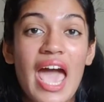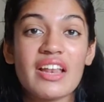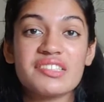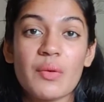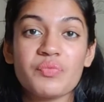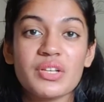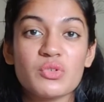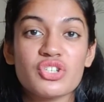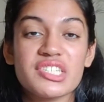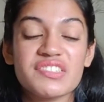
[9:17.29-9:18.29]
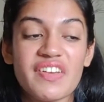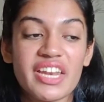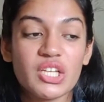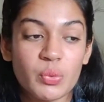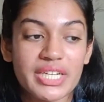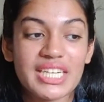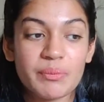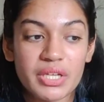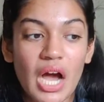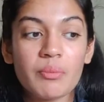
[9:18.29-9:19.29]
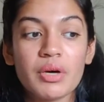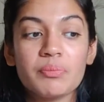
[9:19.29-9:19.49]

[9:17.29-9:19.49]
and it's something which has very quickly become